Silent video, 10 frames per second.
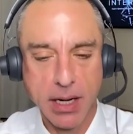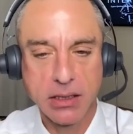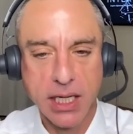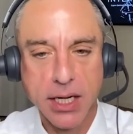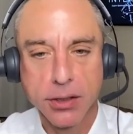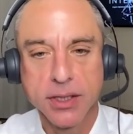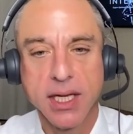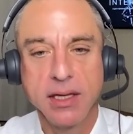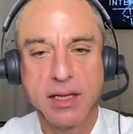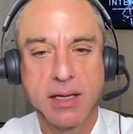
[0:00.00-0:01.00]
out later and
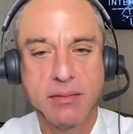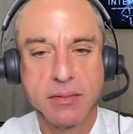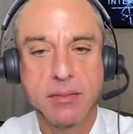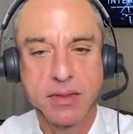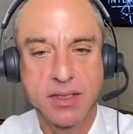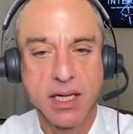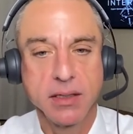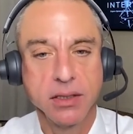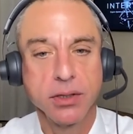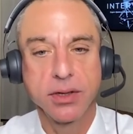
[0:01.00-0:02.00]
they said,
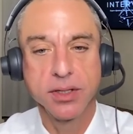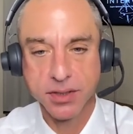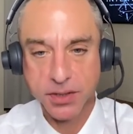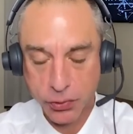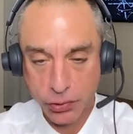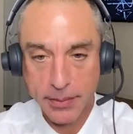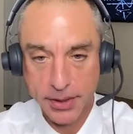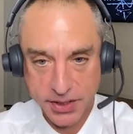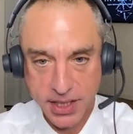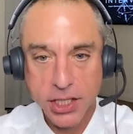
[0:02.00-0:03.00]
look, this is a
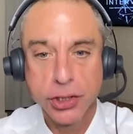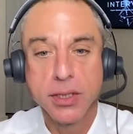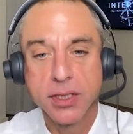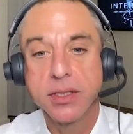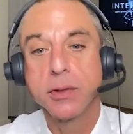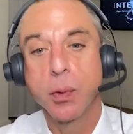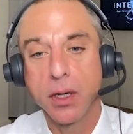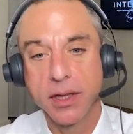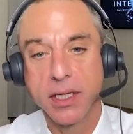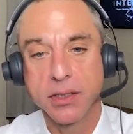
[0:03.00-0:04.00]
dramatization, this is where
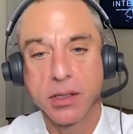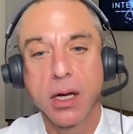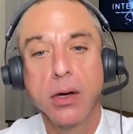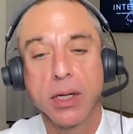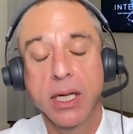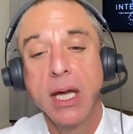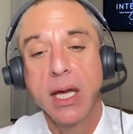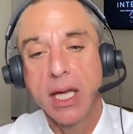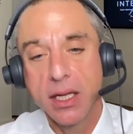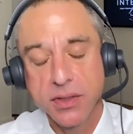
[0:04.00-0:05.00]
things are going.
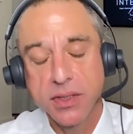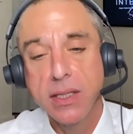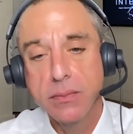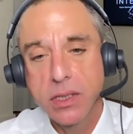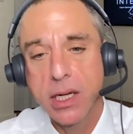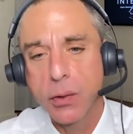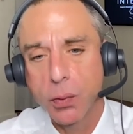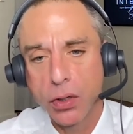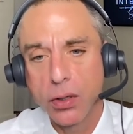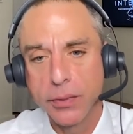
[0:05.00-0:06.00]
It seems like
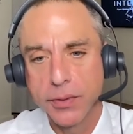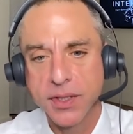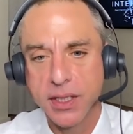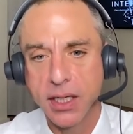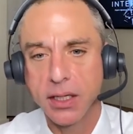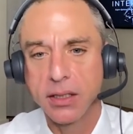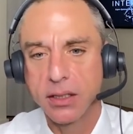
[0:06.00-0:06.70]
we're almost there.